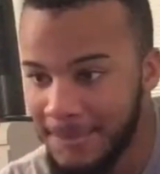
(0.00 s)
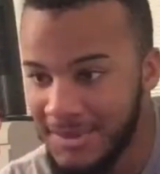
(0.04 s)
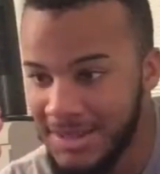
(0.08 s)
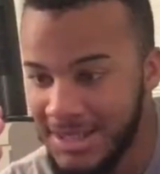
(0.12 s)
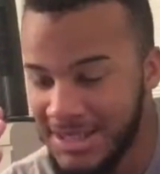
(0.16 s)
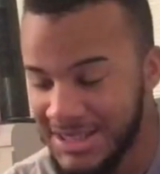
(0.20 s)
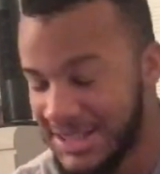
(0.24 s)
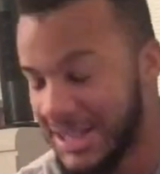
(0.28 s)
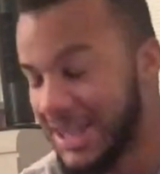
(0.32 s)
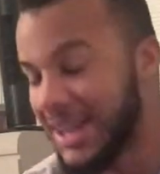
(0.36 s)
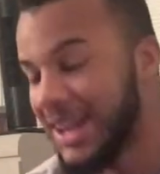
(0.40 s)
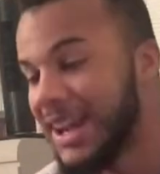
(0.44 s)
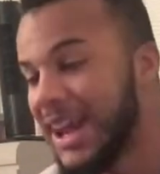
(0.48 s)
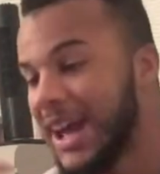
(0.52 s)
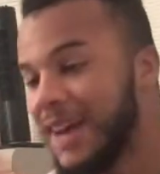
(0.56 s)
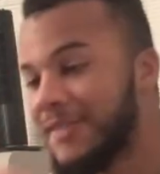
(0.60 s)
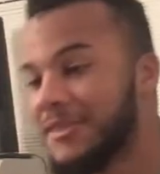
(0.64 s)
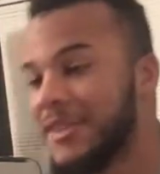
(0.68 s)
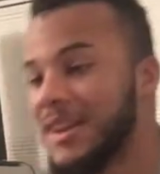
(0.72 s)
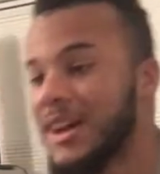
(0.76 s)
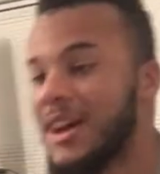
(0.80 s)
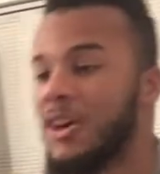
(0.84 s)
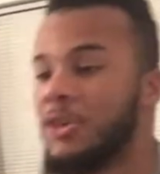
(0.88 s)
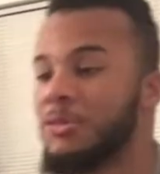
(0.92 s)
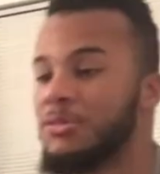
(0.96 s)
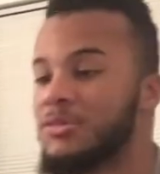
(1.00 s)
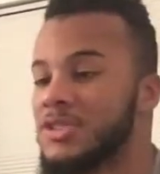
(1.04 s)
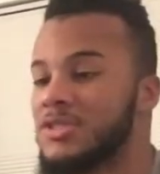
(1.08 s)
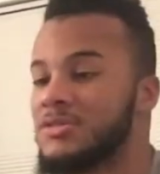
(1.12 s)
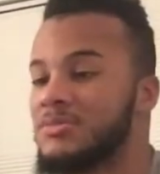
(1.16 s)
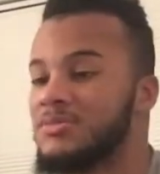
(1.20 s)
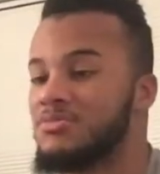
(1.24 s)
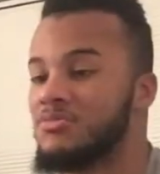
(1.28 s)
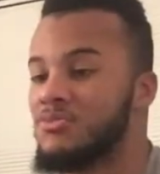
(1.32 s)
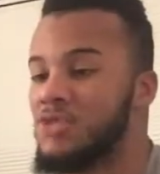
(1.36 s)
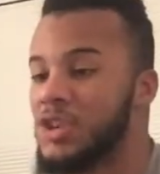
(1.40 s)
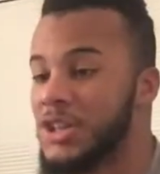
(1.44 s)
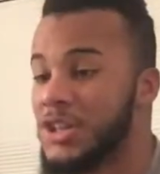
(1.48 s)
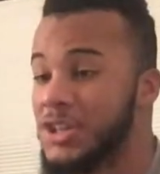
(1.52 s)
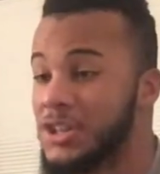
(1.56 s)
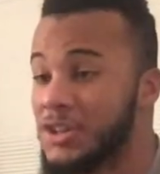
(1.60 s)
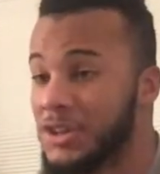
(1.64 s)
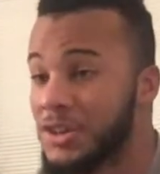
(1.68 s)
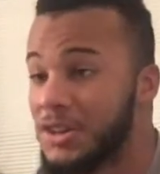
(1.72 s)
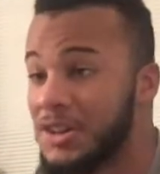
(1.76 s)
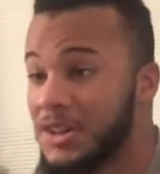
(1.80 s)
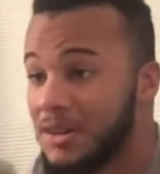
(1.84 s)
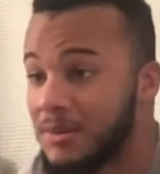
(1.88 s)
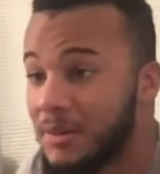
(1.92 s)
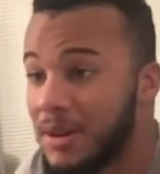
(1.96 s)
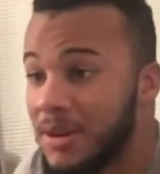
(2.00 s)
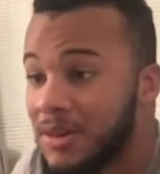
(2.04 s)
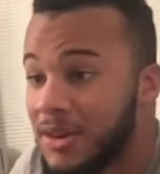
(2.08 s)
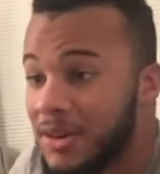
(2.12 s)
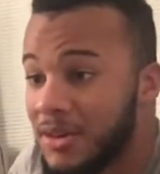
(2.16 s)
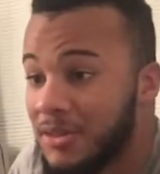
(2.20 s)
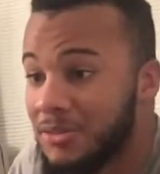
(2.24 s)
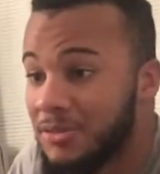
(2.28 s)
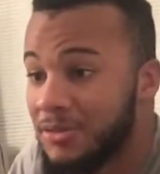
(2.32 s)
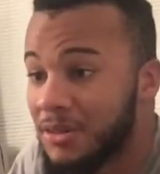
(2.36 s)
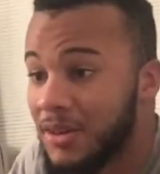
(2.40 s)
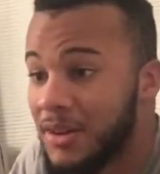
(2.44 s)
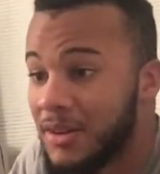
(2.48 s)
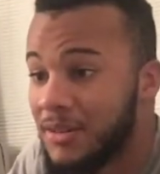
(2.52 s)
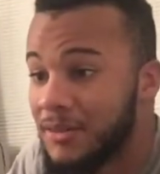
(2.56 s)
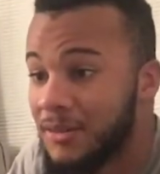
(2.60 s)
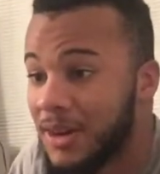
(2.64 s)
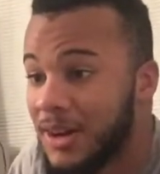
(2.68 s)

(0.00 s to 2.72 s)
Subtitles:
The second half of the album is really good, not even fun.